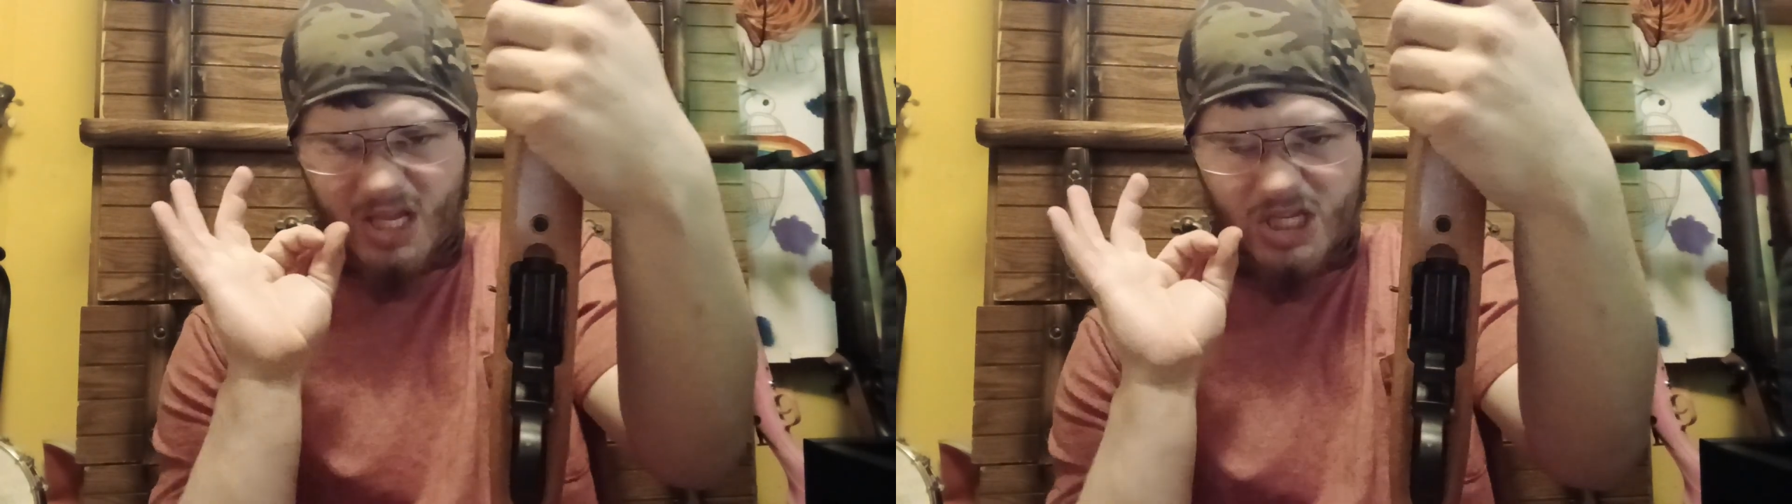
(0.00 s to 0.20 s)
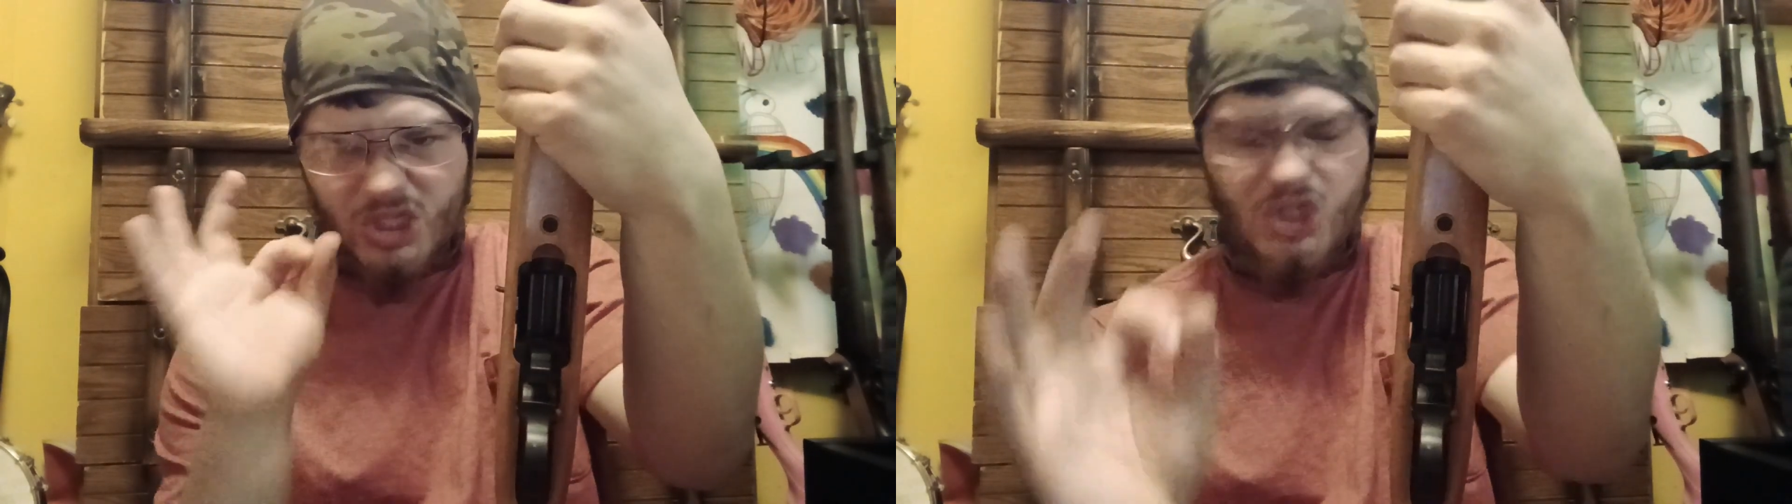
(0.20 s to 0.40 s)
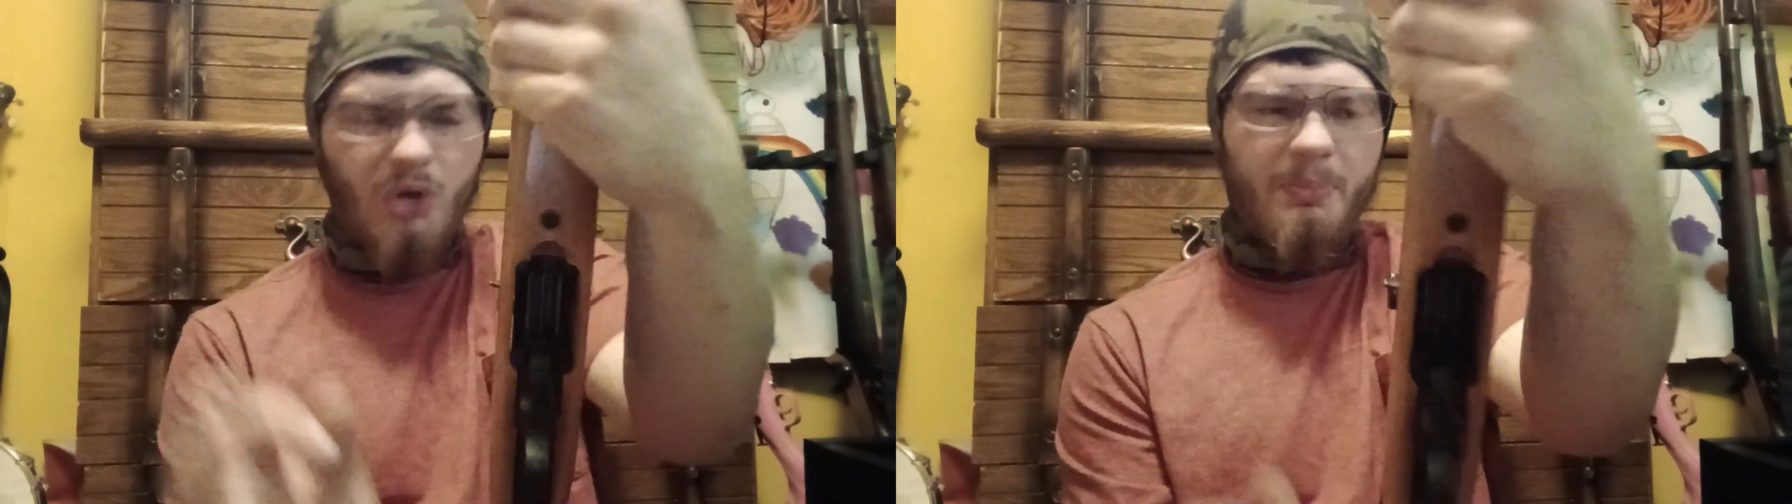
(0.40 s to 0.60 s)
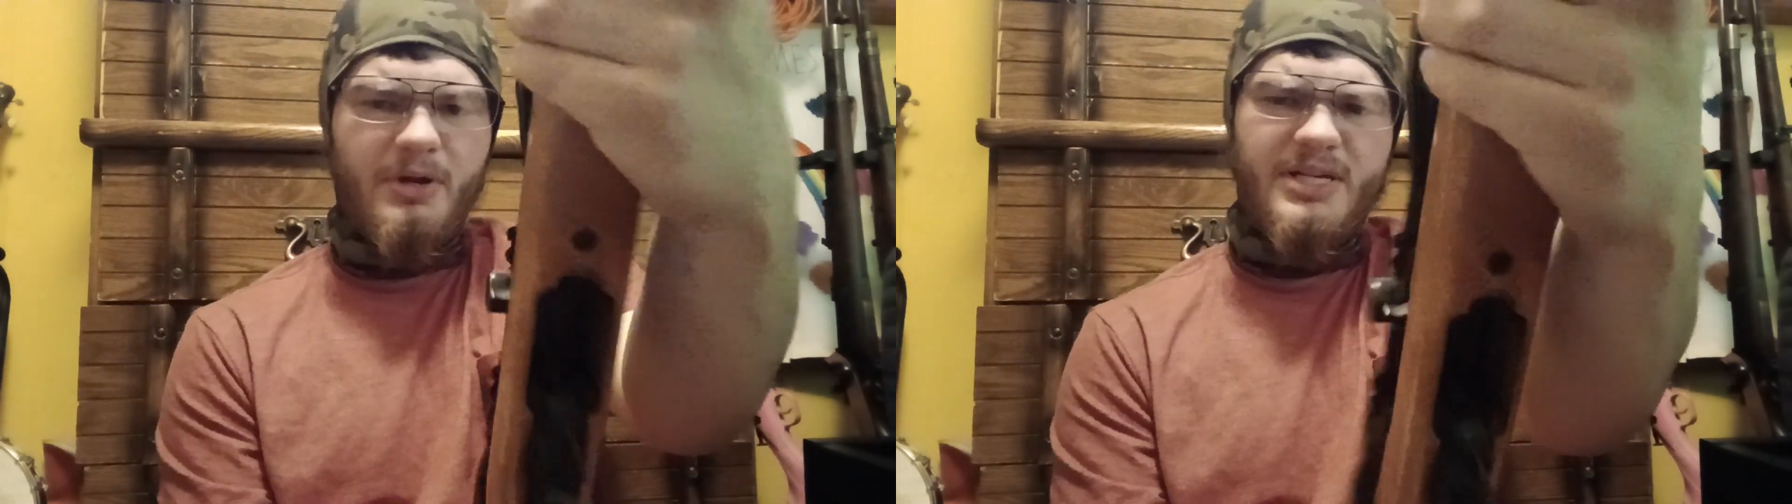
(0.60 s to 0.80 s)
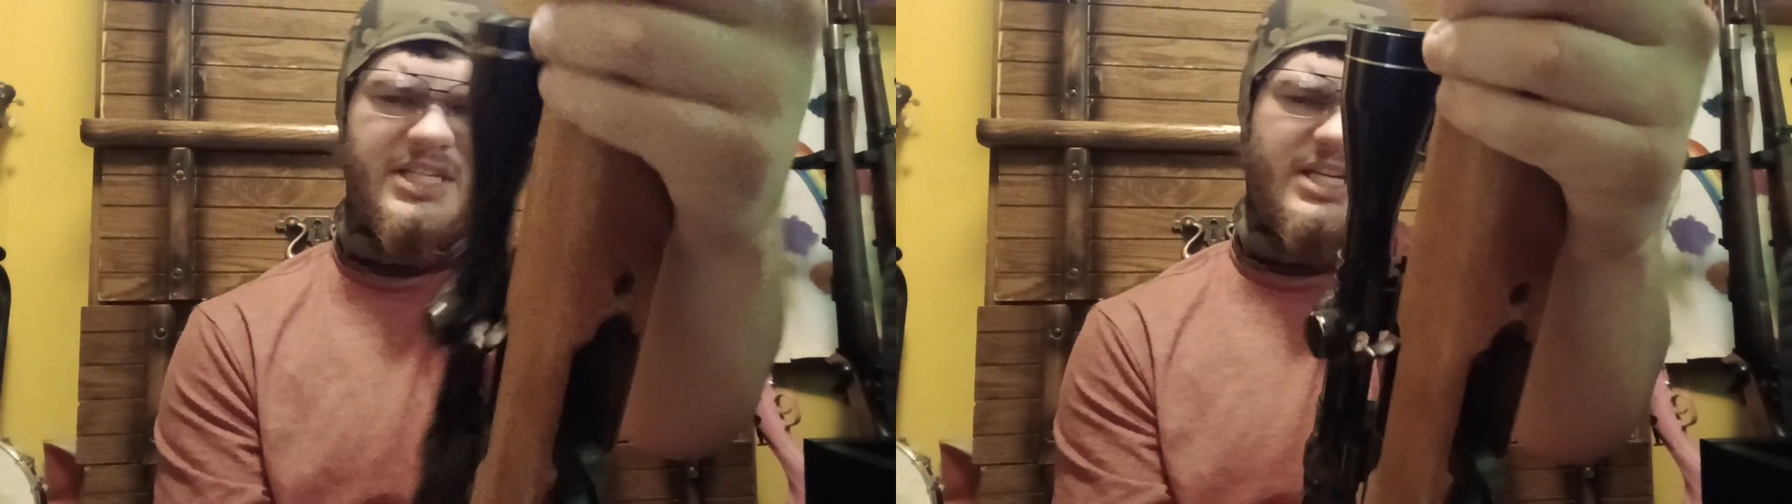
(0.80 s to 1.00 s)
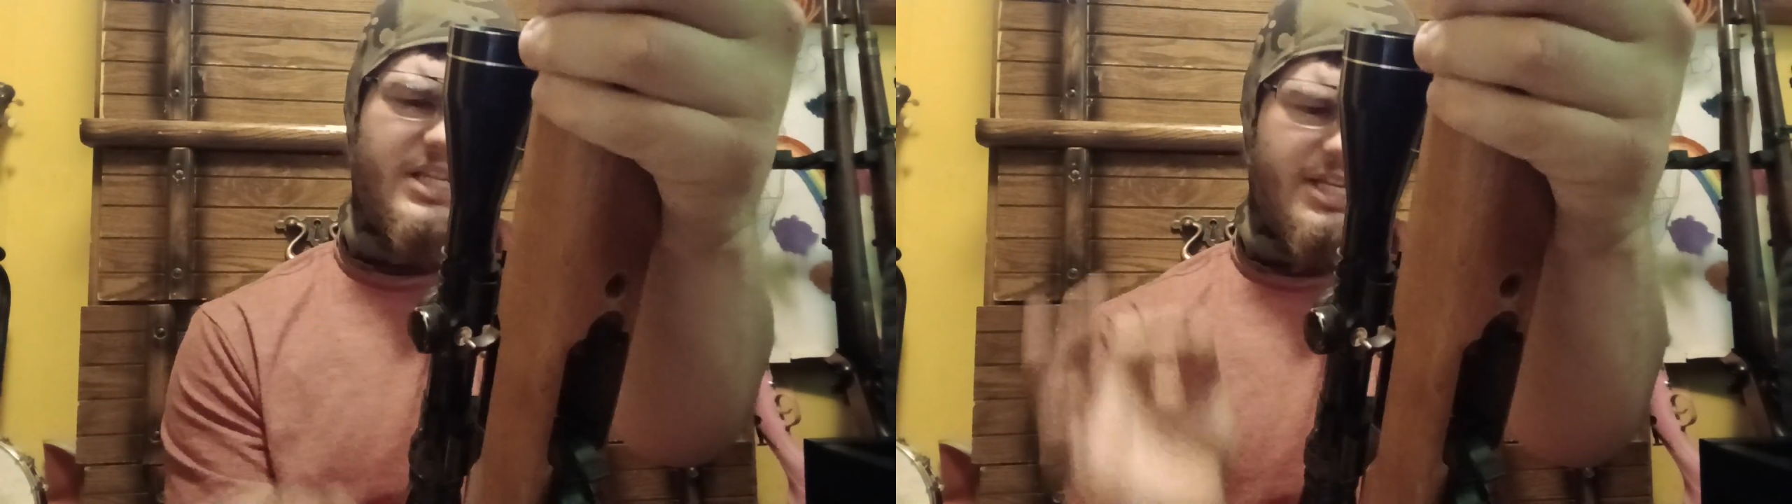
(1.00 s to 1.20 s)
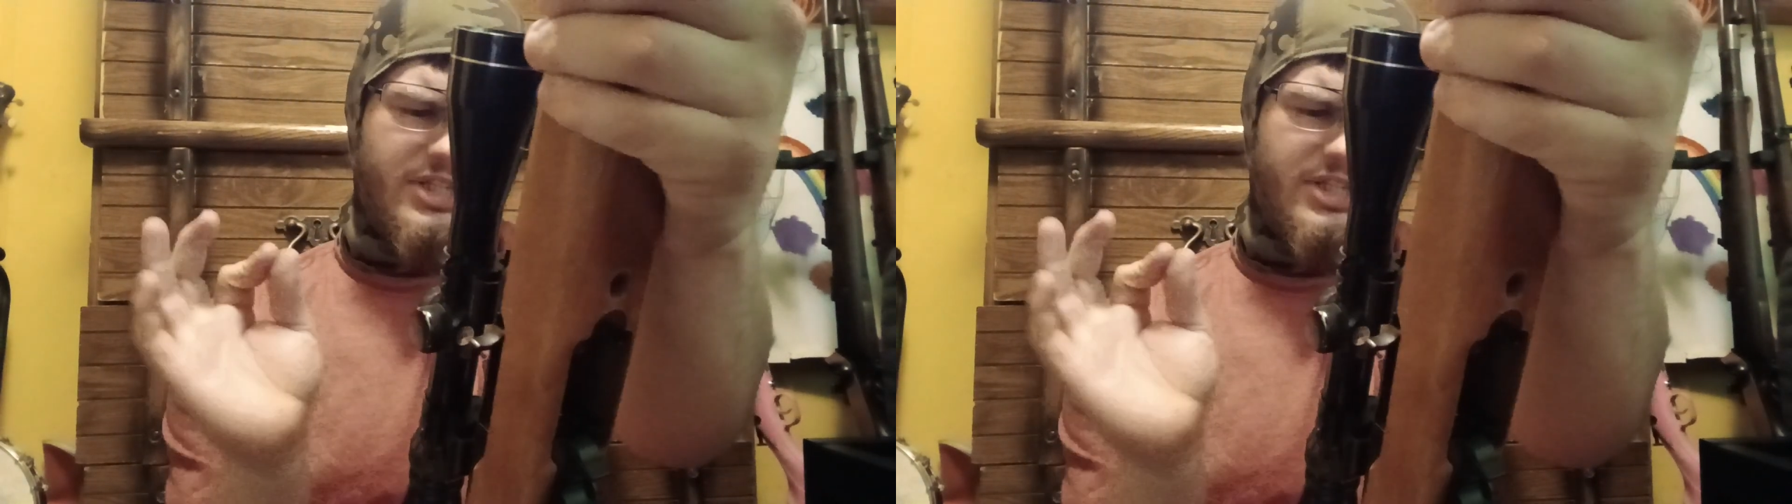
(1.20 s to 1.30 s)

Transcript: Super easy to clean,